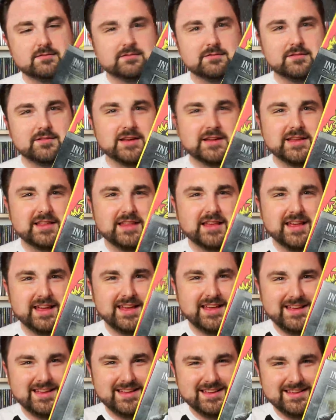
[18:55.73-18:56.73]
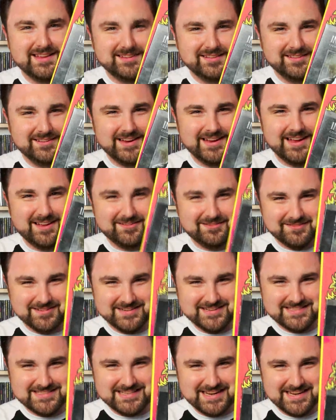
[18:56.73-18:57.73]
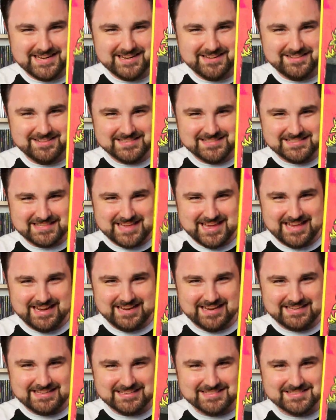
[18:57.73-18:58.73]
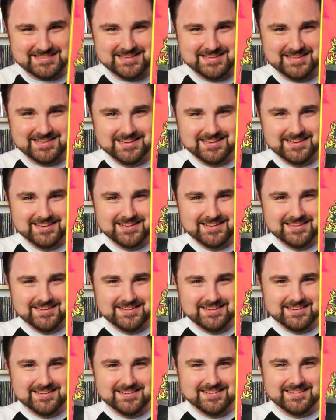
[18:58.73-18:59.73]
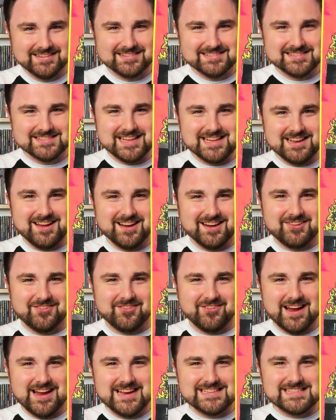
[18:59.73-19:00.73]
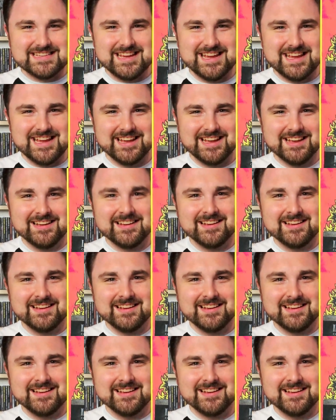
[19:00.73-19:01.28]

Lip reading: Look, look how ridiculous that is. Is that not crazy?